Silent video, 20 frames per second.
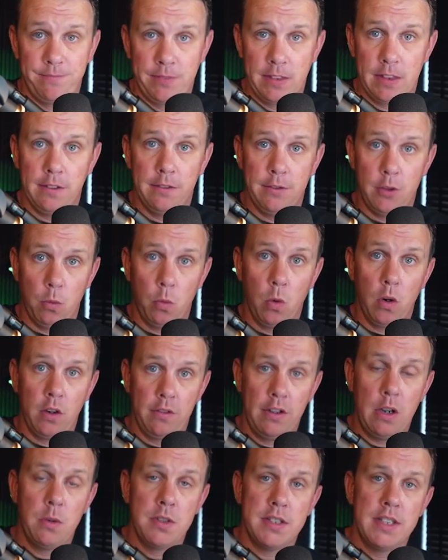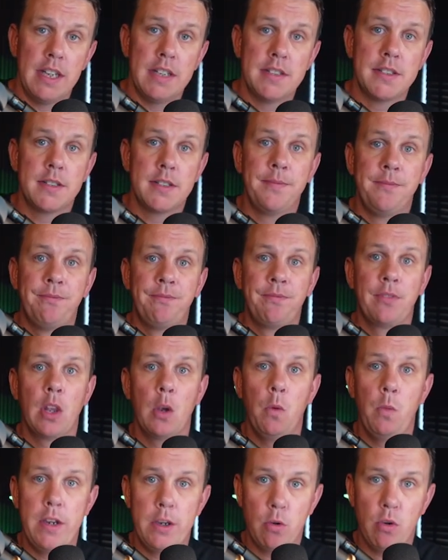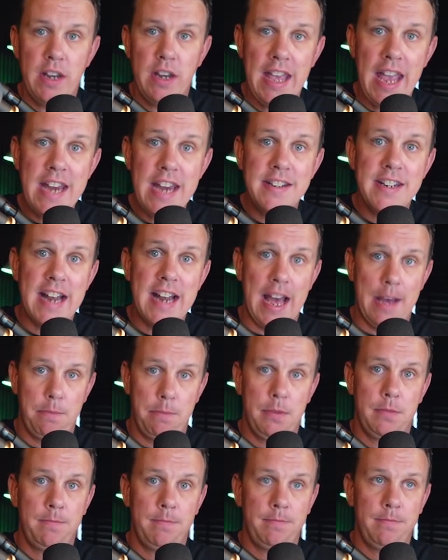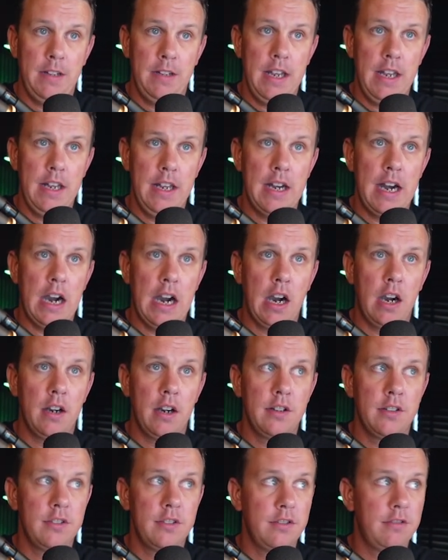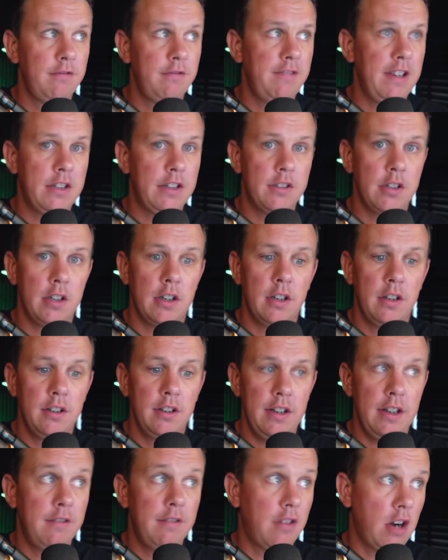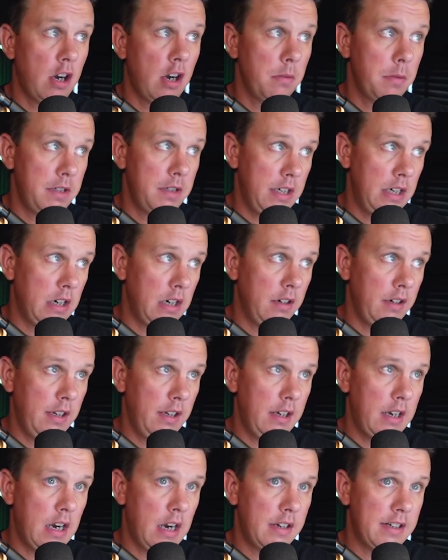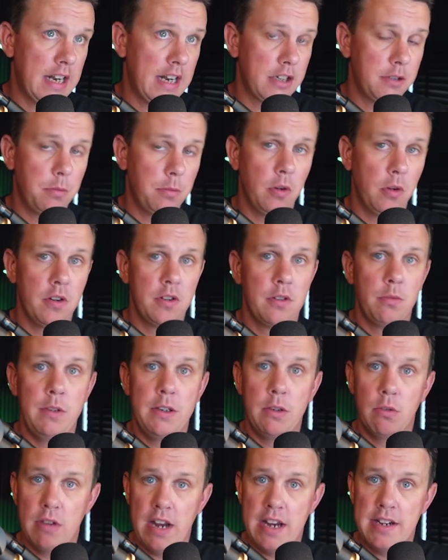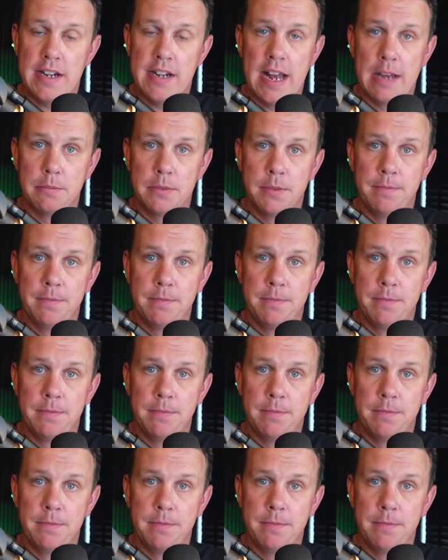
The, the workflow is this we create an app in our VIKTOR environment here in our dashboard. We create an app.